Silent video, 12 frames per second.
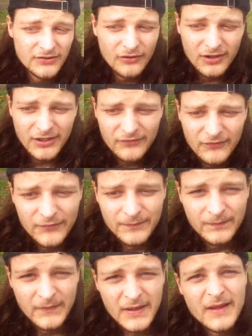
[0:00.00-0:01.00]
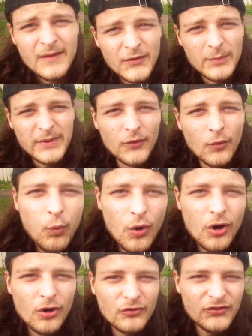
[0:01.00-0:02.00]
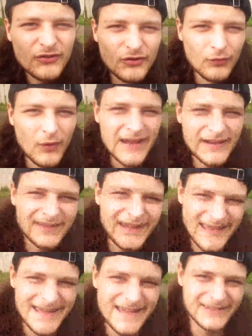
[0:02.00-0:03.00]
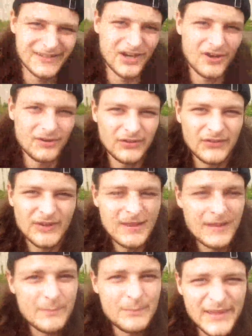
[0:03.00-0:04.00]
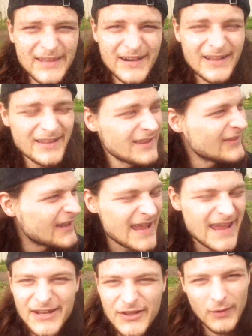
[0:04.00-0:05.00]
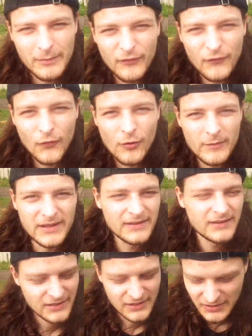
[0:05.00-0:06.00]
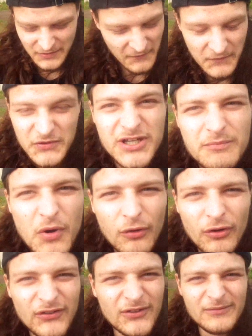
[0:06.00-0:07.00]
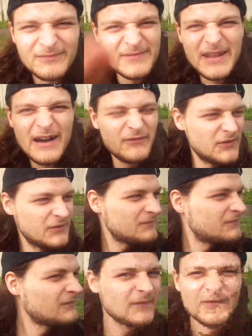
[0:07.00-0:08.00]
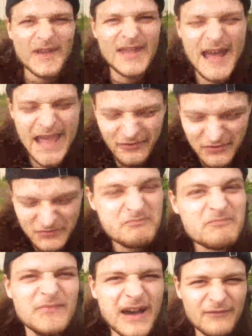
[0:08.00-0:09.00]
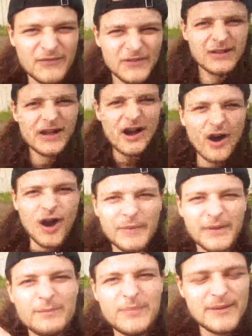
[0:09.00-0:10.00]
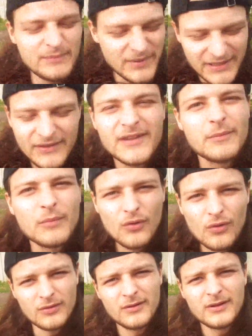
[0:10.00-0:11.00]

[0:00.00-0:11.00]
in life, to be the world's greatest air guitarist. Bigger than anyone before me. Jim Morrison, nothing. Van Halen, nothing. I'm gonna be bigger than them all.